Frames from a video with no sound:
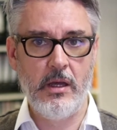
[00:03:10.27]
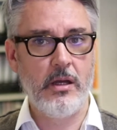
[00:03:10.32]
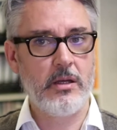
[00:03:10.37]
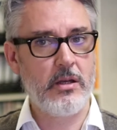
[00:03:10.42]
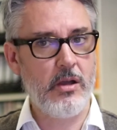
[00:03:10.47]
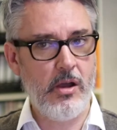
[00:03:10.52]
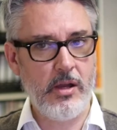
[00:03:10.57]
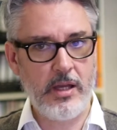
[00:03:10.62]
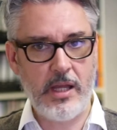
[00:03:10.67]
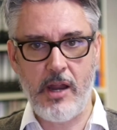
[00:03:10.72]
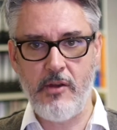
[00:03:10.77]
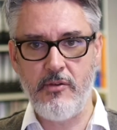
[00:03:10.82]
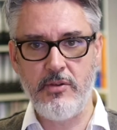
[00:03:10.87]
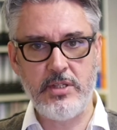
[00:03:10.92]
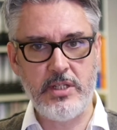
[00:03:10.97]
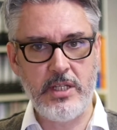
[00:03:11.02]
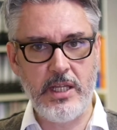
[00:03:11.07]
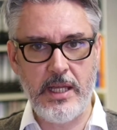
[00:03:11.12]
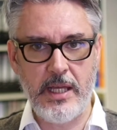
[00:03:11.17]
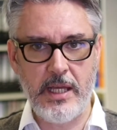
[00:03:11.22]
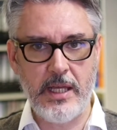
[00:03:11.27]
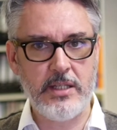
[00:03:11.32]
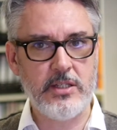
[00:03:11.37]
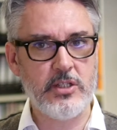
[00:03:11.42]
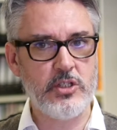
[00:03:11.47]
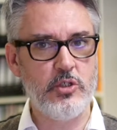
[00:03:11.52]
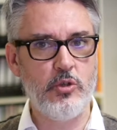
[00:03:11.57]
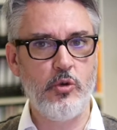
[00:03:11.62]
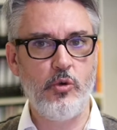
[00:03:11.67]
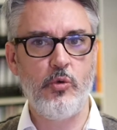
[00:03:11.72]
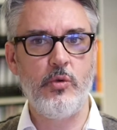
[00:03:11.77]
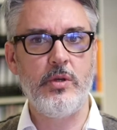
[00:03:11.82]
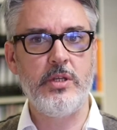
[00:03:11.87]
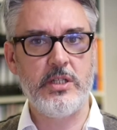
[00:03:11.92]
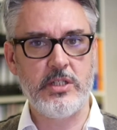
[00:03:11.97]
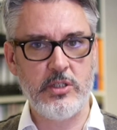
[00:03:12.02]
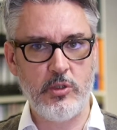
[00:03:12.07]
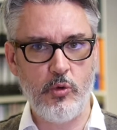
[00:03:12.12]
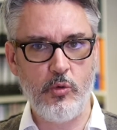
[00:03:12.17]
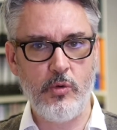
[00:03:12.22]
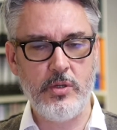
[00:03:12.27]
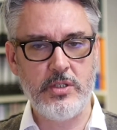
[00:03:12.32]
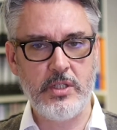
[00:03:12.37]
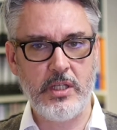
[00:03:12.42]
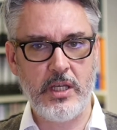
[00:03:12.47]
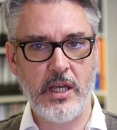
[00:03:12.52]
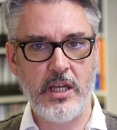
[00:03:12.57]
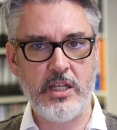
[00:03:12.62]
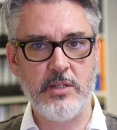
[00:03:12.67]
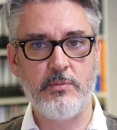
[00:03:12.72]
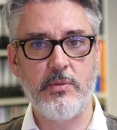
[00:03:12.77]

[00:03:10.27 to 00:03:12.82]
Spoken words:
Can't guarantee it, isn't always the case,